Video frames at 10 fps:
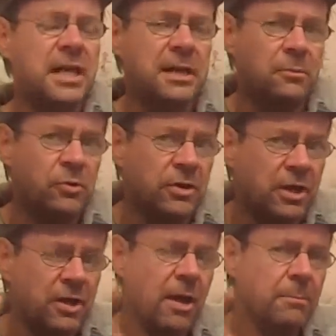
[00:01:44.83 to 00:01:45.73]
and I'm going to
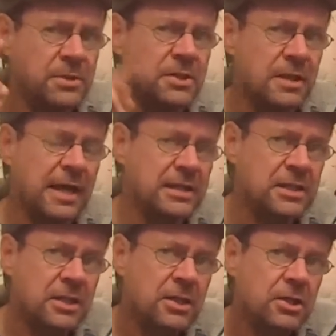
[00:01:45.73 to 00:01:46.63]
come to
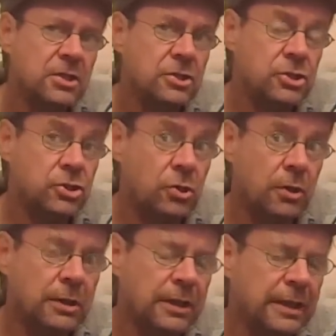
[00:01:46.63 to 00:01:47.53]
that
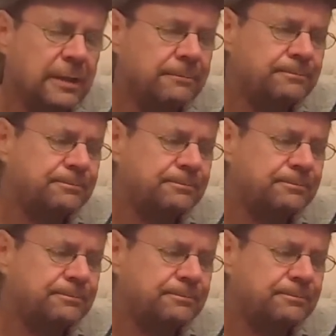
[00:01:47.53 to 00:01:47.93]
shortly.